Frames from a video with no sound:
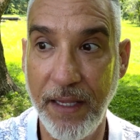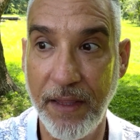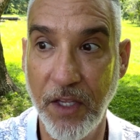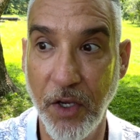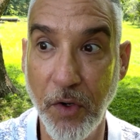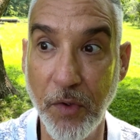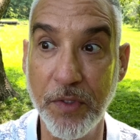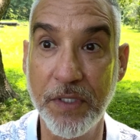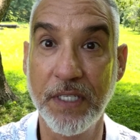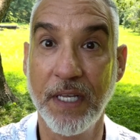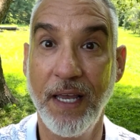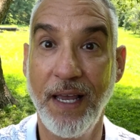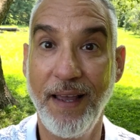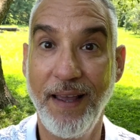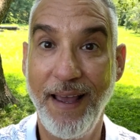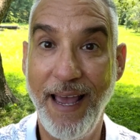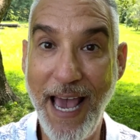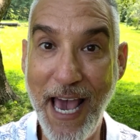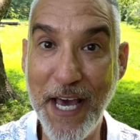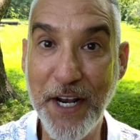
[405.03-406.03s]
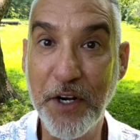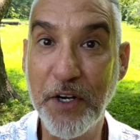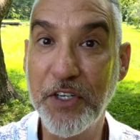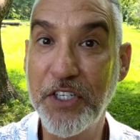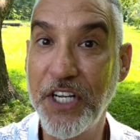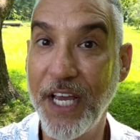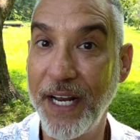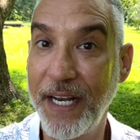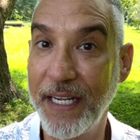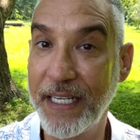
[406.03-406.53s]
those
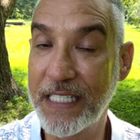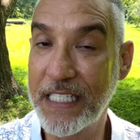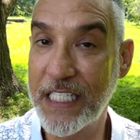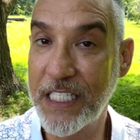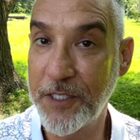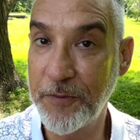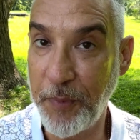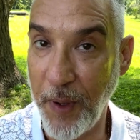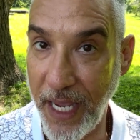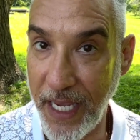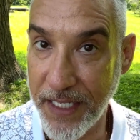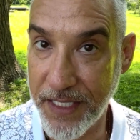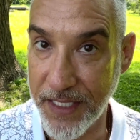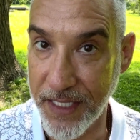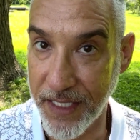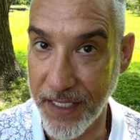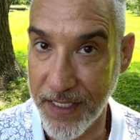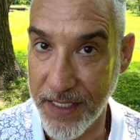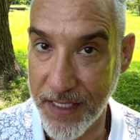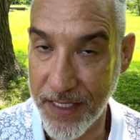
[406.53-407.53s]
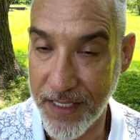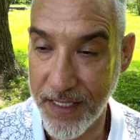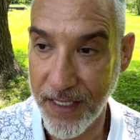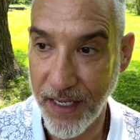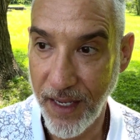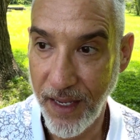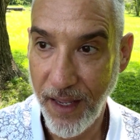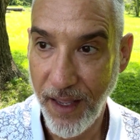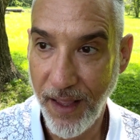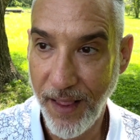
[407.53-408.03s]
energetic spaces
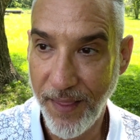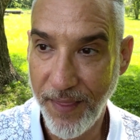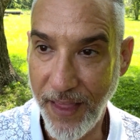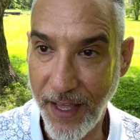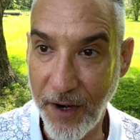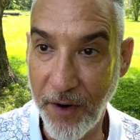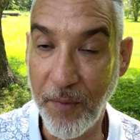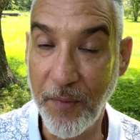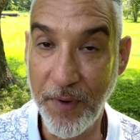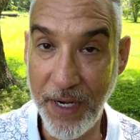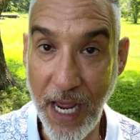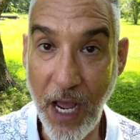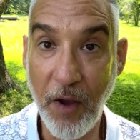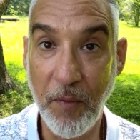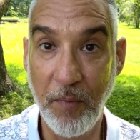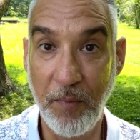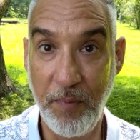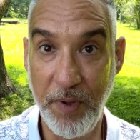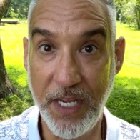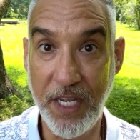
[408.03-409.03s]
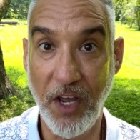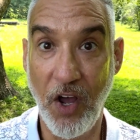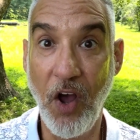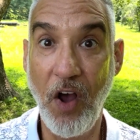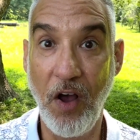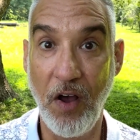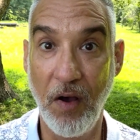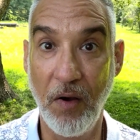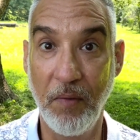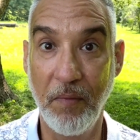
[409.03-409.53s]
that'll now
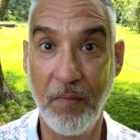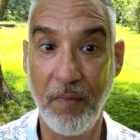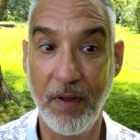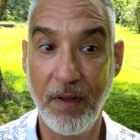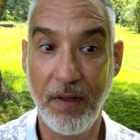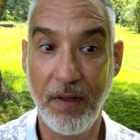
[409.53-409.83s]
become